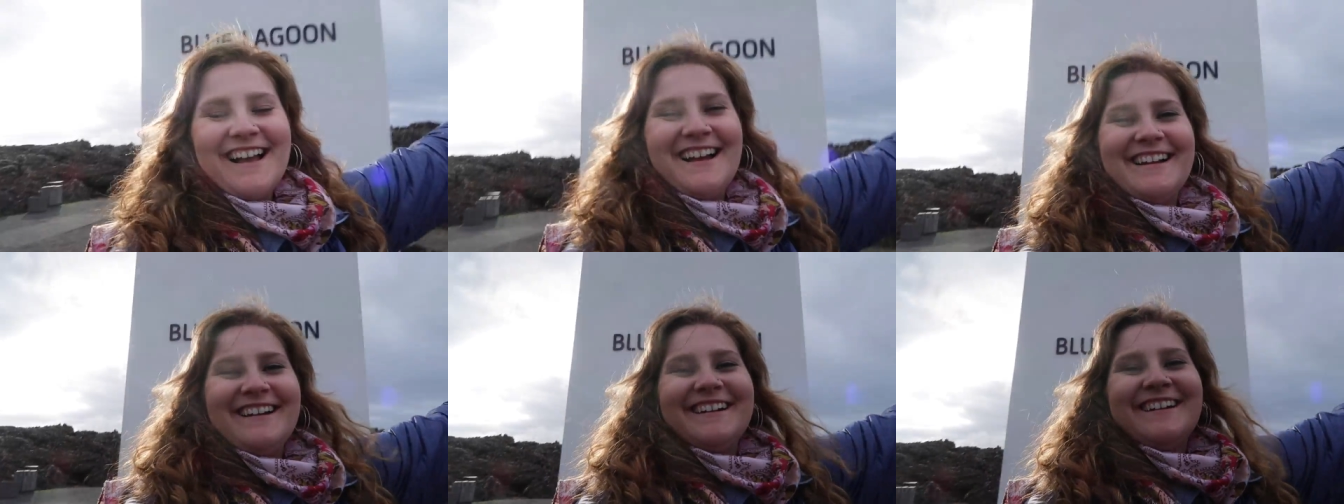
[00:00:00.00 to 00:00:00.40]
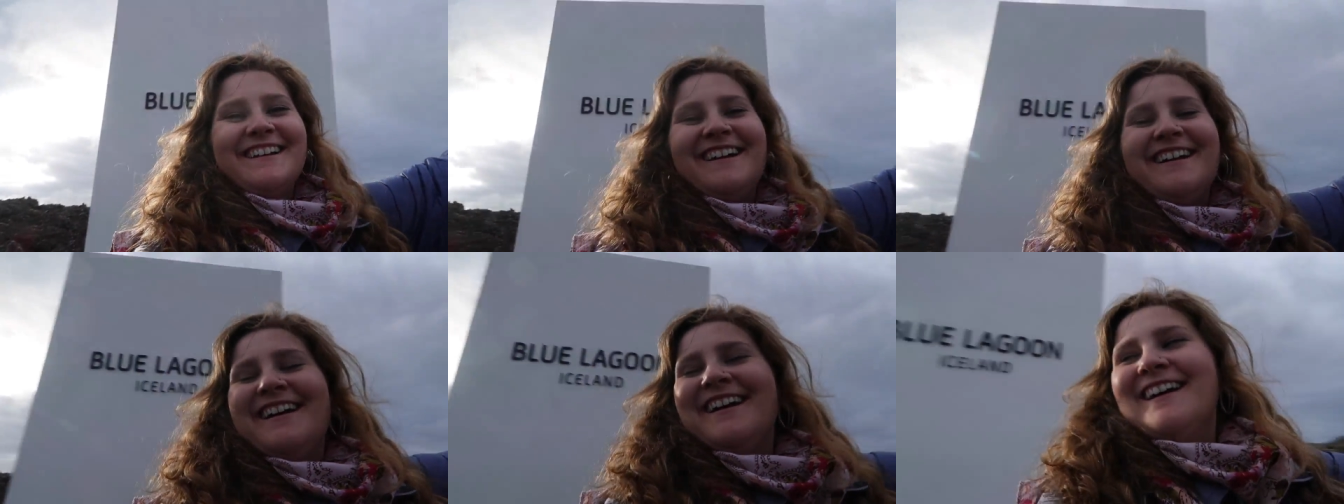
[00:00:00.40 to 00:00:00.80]
got here.
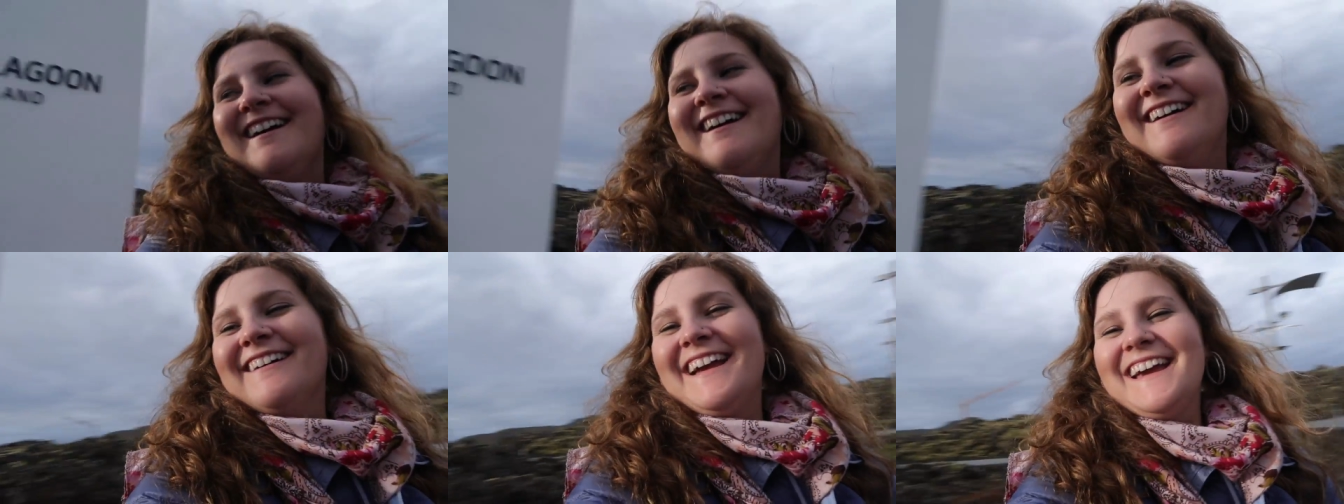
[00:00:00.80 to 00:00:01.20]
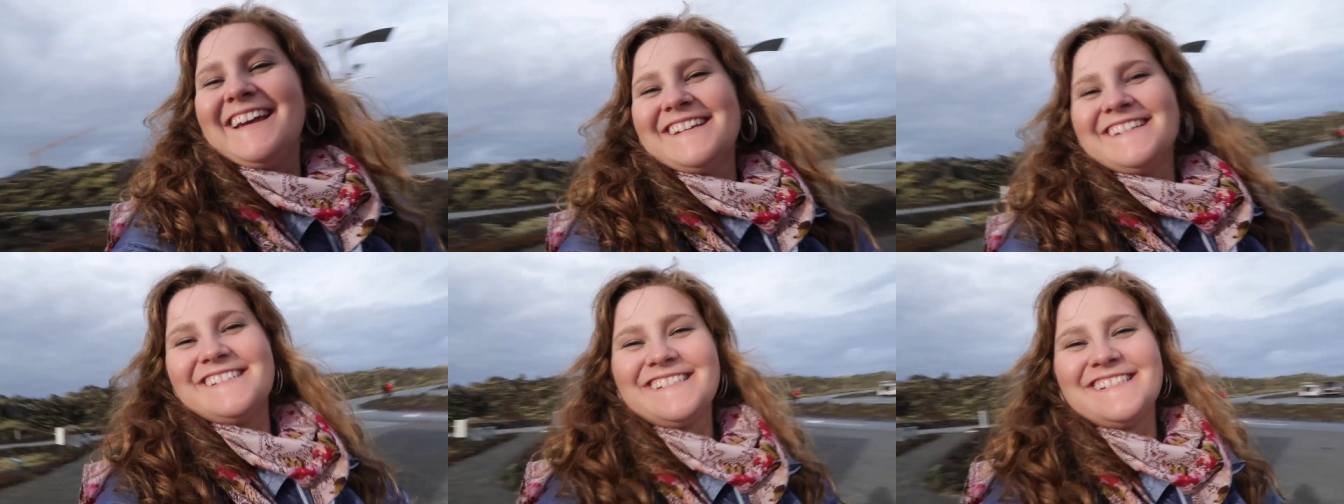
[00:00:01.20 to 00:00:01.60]

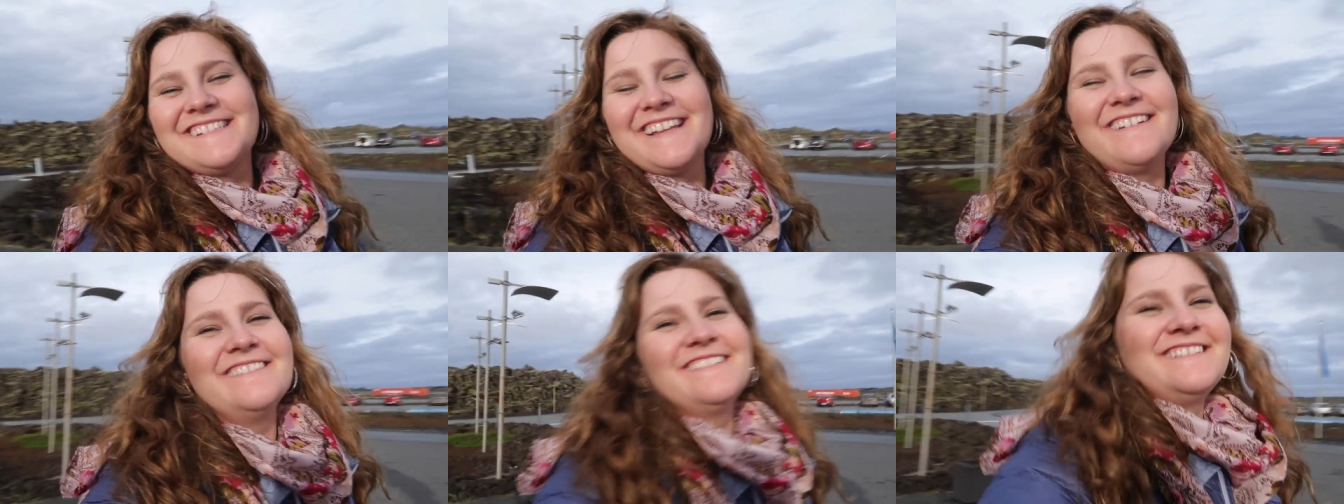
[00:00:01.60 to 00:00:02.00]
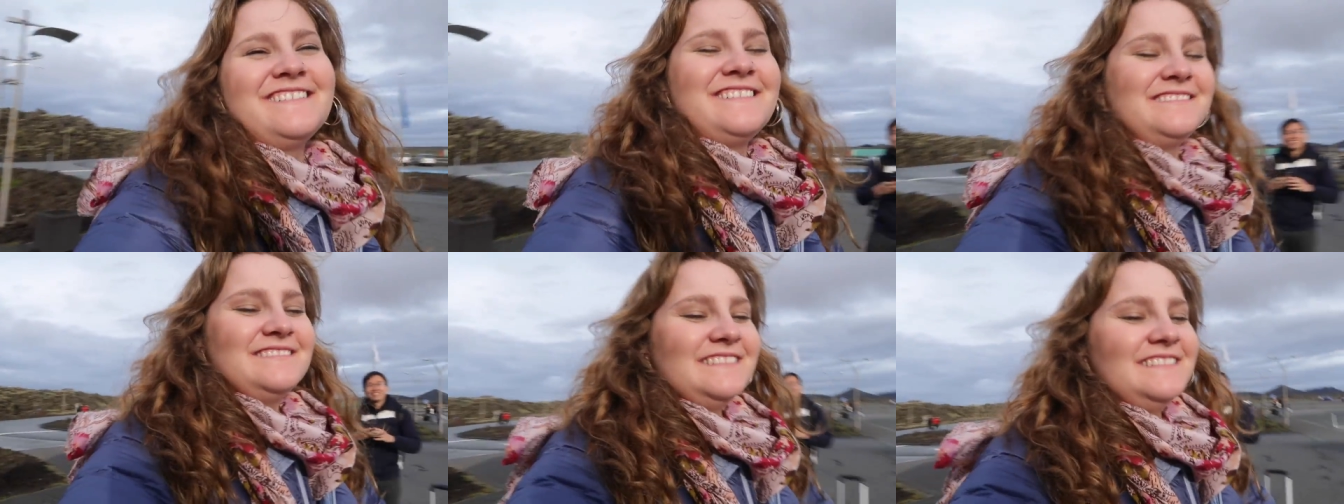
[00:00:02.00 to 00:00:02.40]
Okay, so
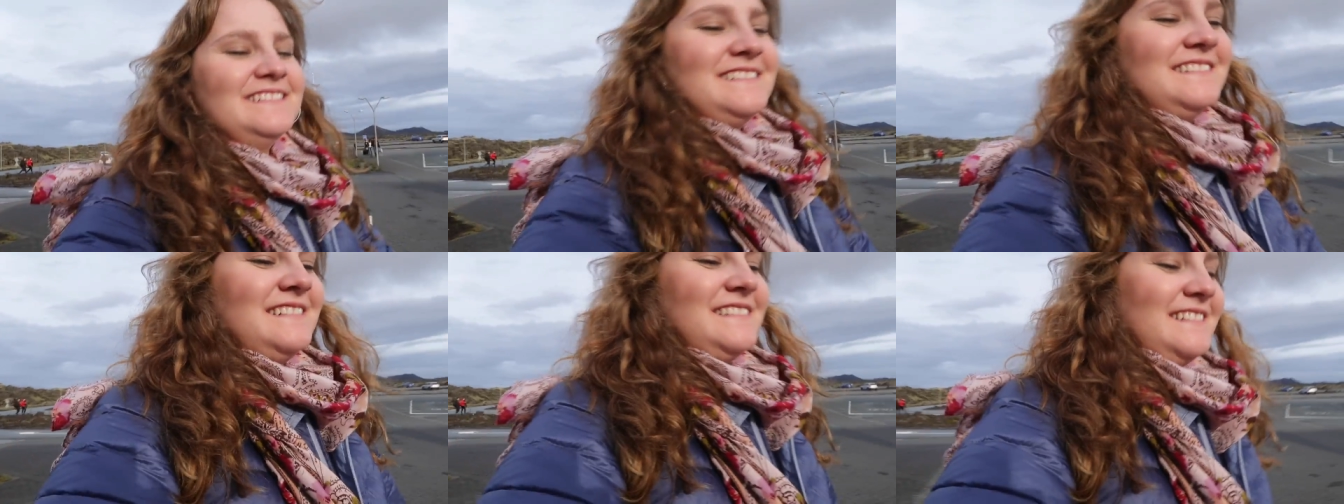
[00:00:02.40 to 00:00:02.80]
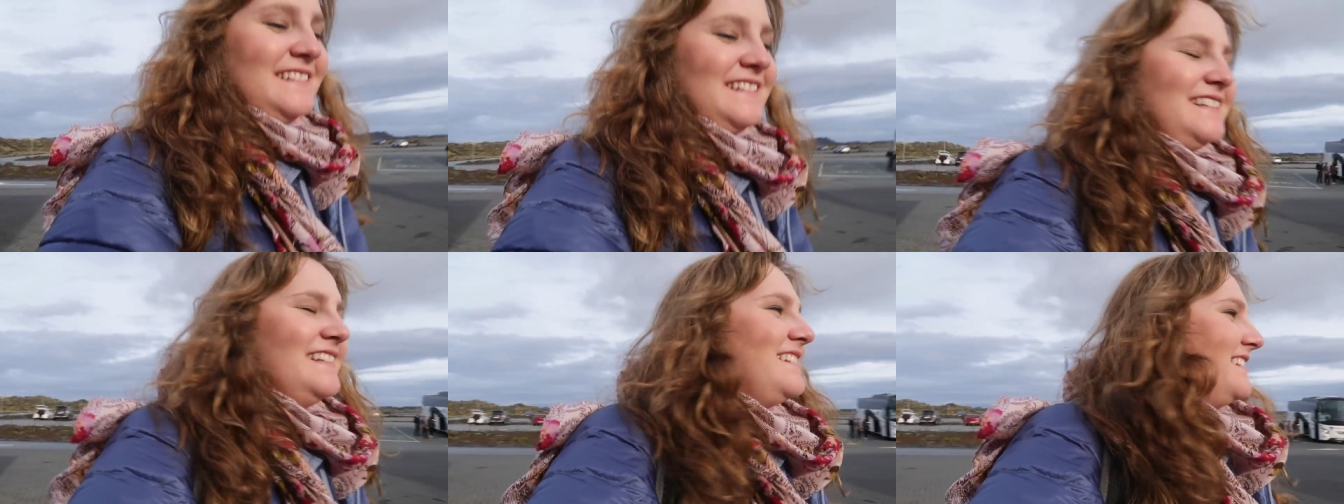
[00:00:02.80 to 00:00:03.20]

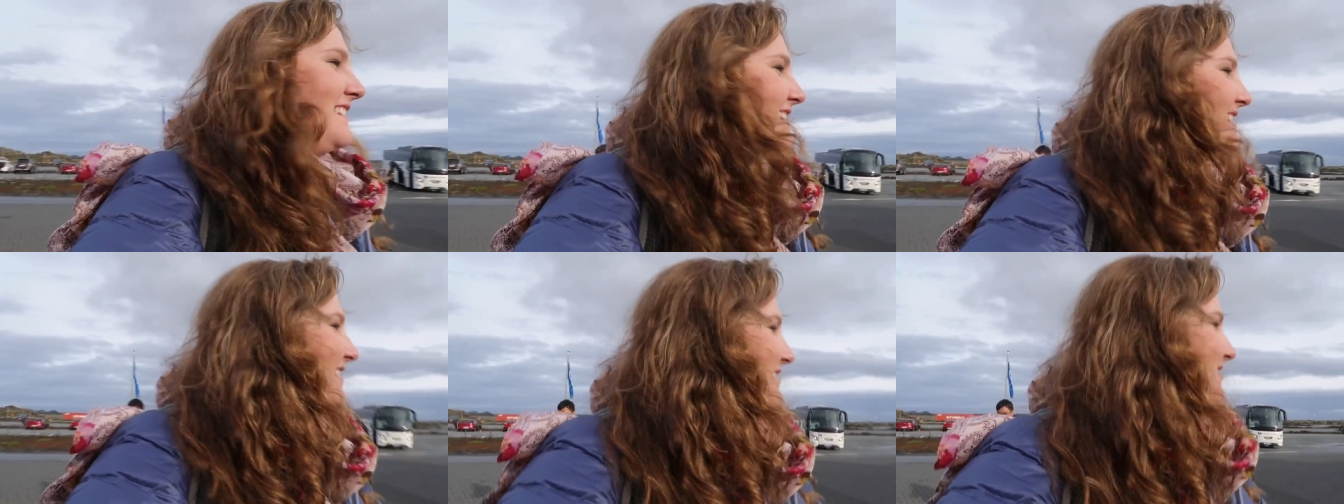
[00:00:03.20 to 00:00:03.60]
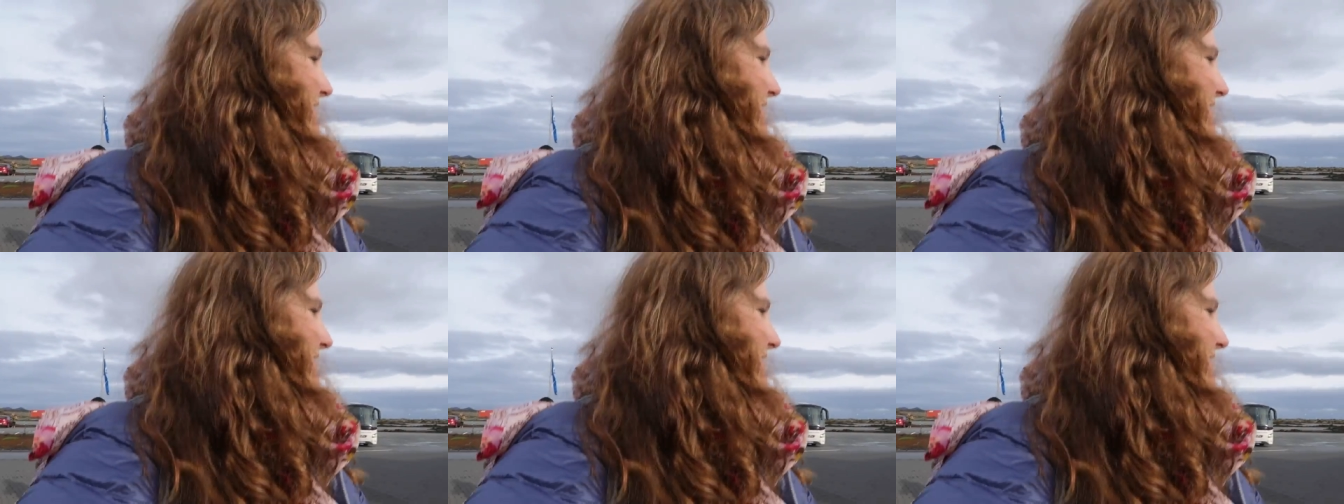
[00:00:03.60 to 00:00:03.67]
let's go.